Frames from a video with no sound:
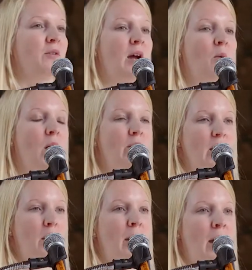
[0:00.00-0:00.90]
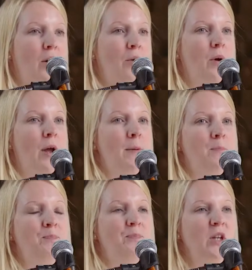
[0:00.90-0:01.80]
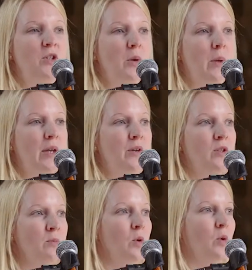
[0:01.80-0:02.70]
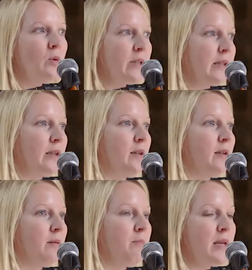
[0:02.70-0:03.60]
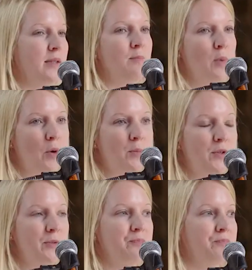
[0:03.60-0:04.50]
that worry about doing small little bits and bobs,